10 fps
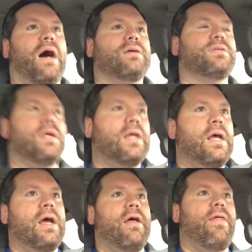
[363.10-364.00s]
box.
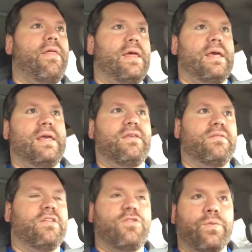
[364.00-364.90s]

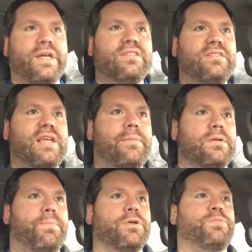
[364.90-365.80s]
It's the reason he's
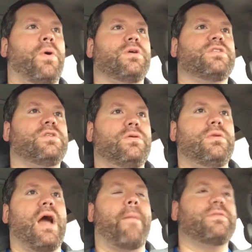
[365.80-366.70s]
able to push balls
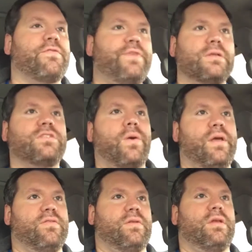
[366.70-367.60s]
to the opposite field so
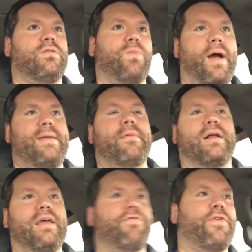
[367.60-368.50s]
easily. It's why he
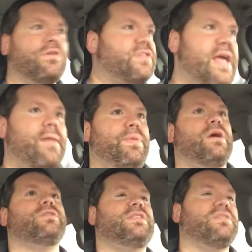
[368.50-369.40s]
got that first hit,
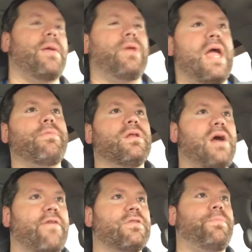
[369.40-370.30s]
because he's able
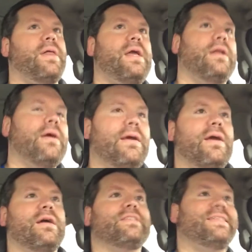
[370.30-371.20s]
to cover the plate,
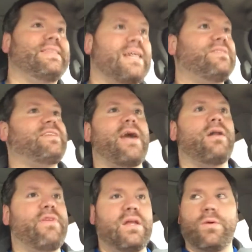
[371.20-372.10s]
because he's not
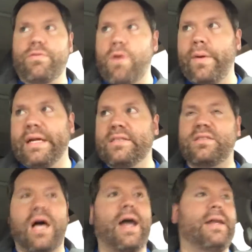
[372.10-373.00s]
scared of anyone throwing
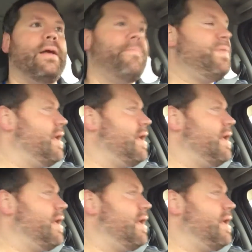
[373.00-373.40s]
inside.